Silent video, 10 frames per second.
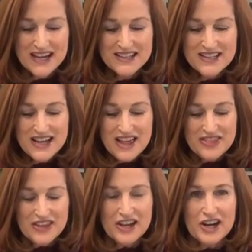And
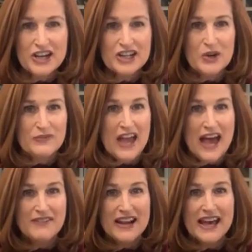there, you know, if
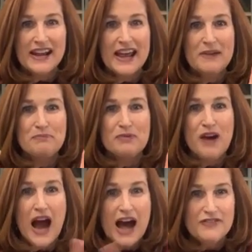you haven't had a
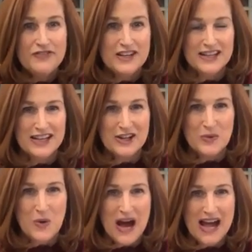bra fitting
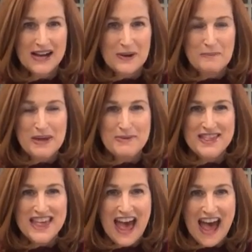in a while,
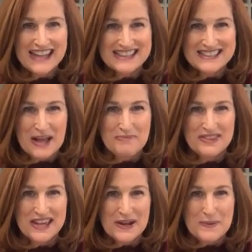maybe that's
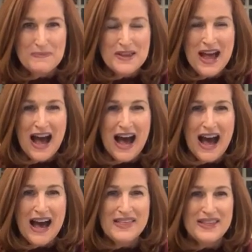something
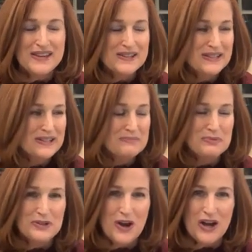that you need
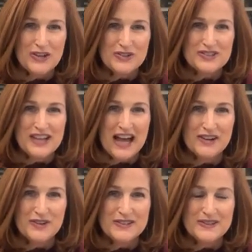to put on your
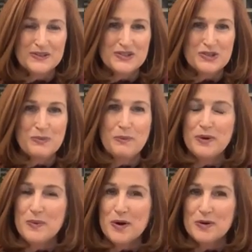style resolution.
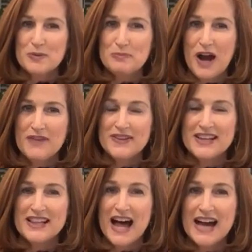When we work with
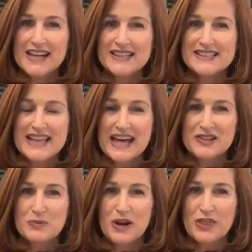private clients,
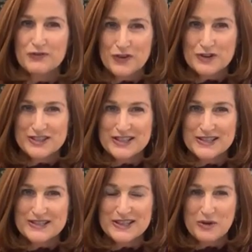that is one of the first
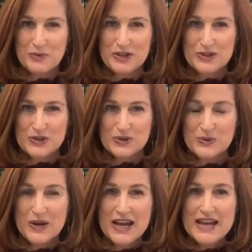things that we
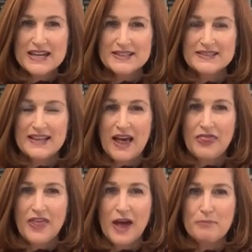do, is
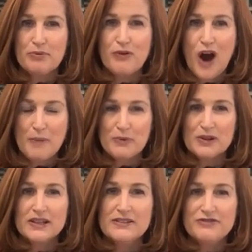get them
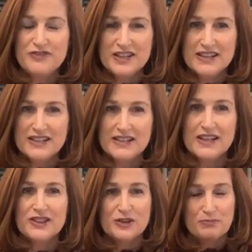properly
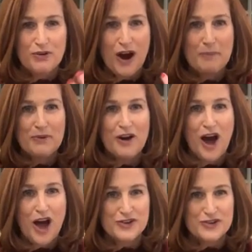fitted in the
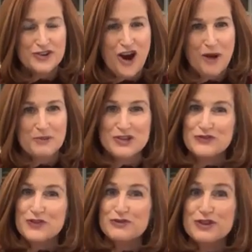proper
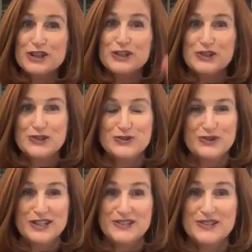undergarments for really
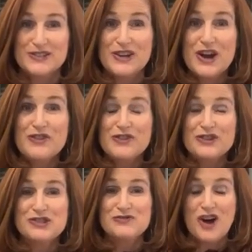2 reasons.
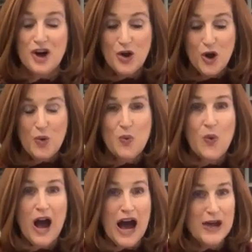First of all,
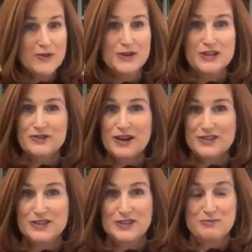how you get
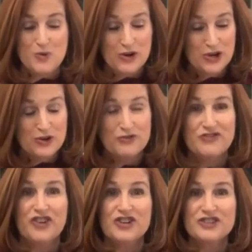dressed in the morning,
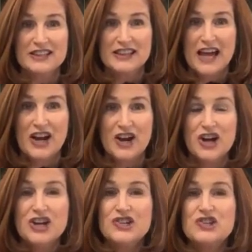your first
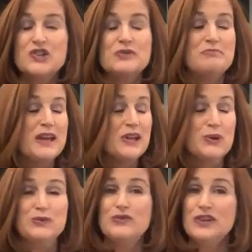layer should
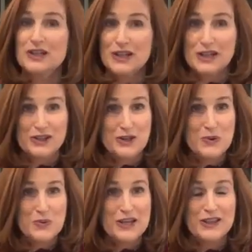make you feel like the
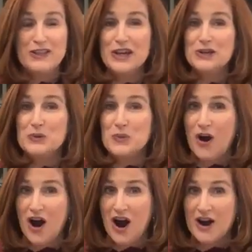queen that
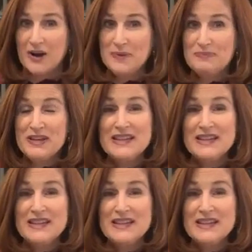you are.